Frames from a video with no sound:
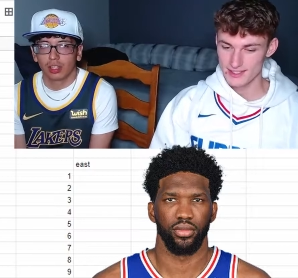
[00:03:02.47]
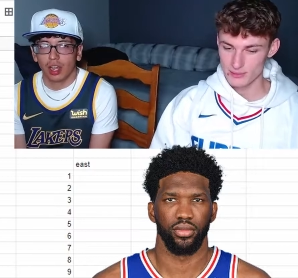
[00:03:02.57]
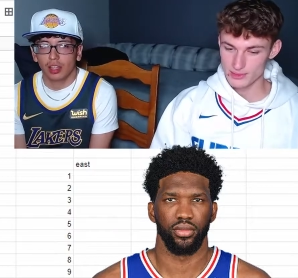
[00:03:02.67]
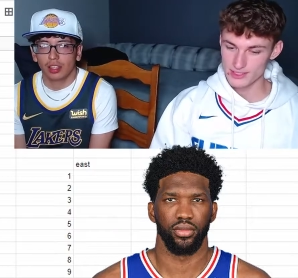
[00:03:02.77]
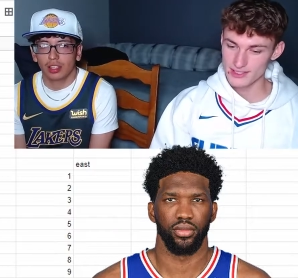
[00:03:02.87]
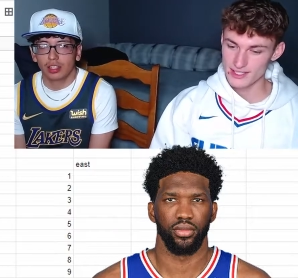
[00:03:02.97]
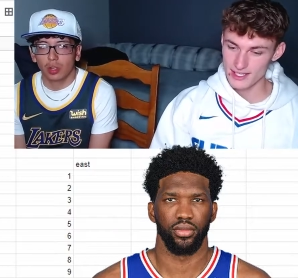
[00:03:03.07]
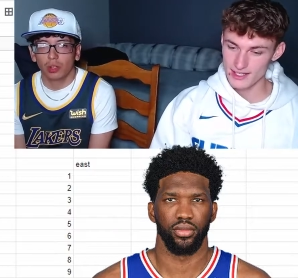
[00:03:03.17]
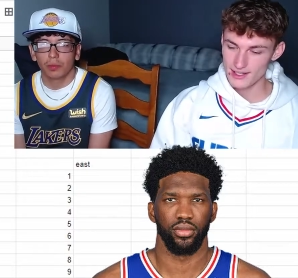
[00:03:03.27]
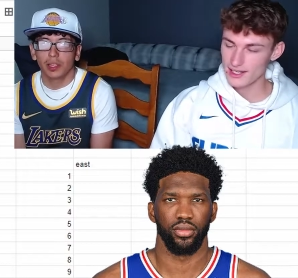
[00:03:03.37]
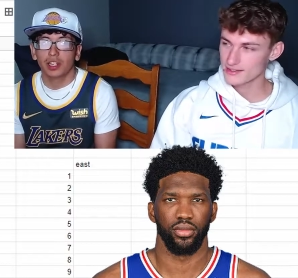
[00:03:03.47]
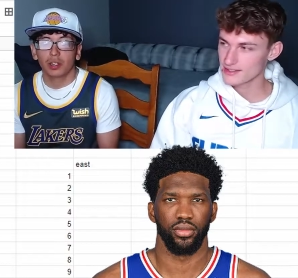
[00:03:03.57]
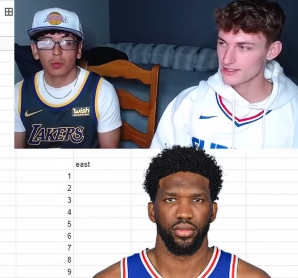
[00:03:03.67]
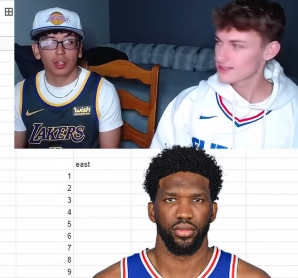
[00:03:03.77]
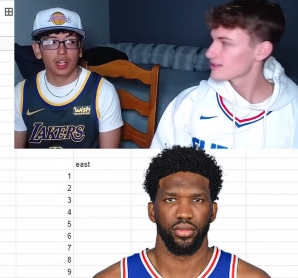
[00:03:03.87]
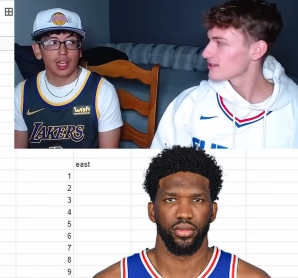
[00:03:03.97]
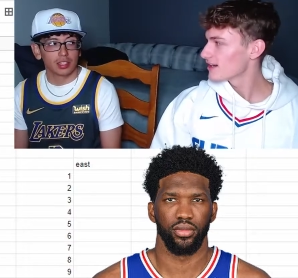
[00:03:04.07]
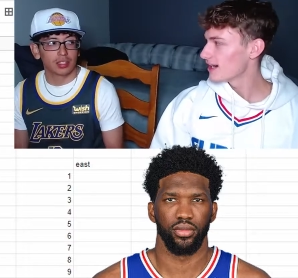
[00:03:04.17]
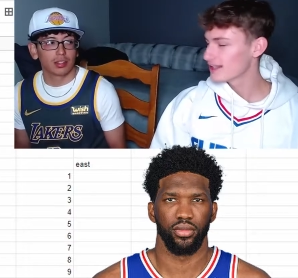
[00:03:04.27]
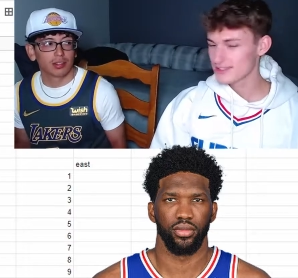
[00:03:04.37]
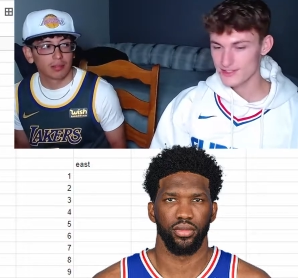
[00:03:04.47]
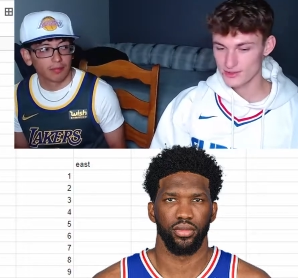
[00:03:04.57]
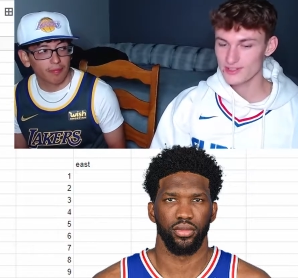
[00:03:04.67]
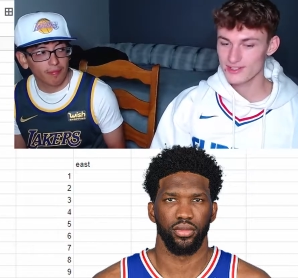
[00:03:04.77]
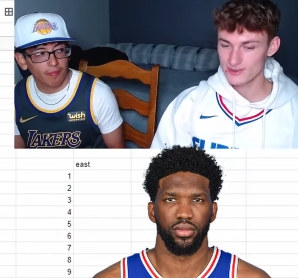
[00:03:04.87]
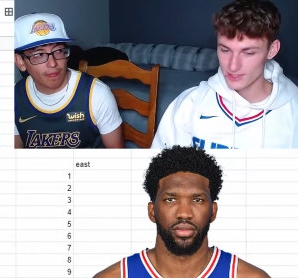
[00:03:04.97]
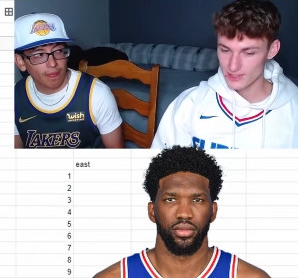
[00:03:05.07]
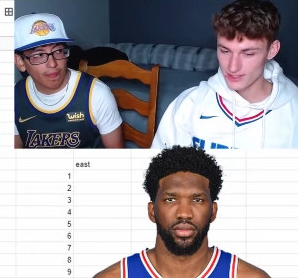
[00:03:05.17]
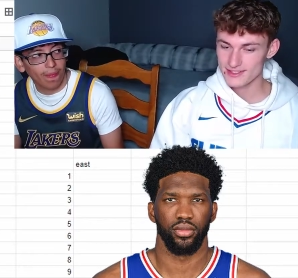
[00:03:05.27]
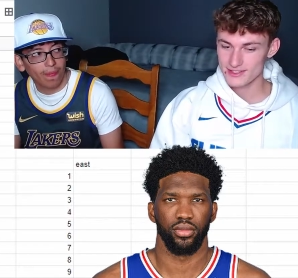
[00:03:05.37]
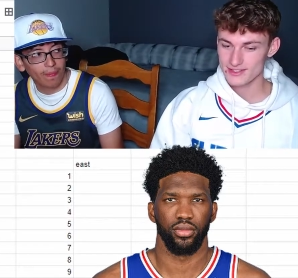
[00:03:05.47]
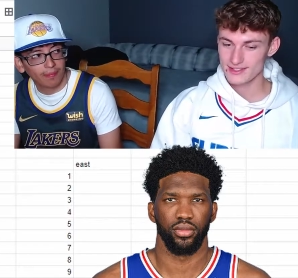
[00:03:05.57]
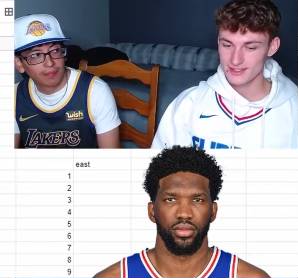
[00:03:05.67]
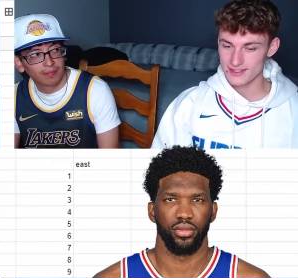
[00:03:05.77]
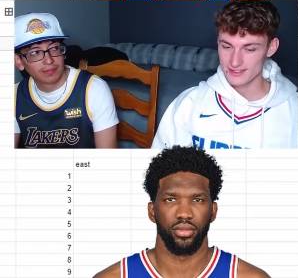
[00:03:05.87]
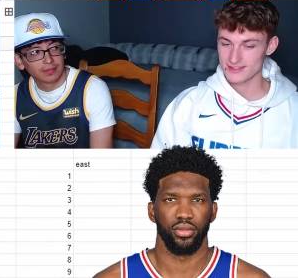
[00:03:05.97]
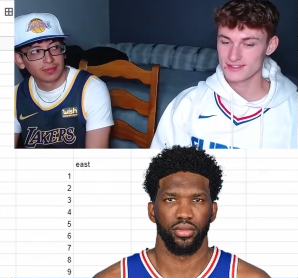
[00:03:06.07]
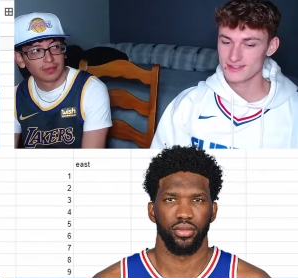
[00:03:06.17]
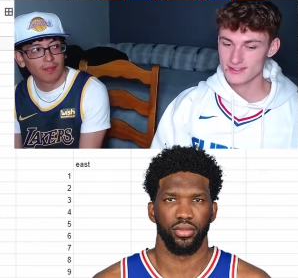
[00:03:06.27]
Speaker 1: but I think Joel could have won it last year, and I think he's gonna